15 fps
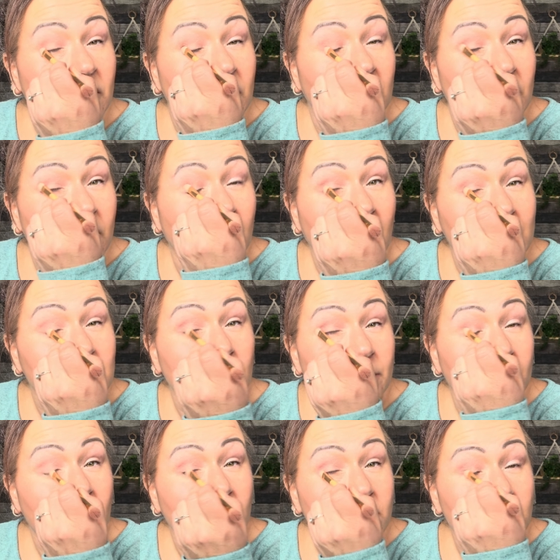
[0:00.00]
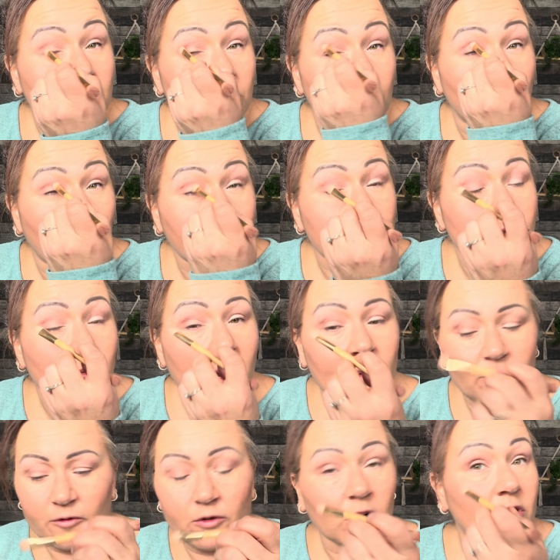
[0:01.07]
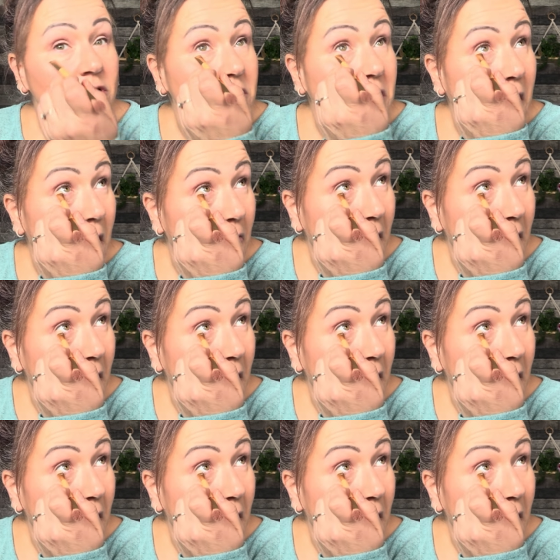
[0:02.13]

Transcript: And I typically do one swipe first and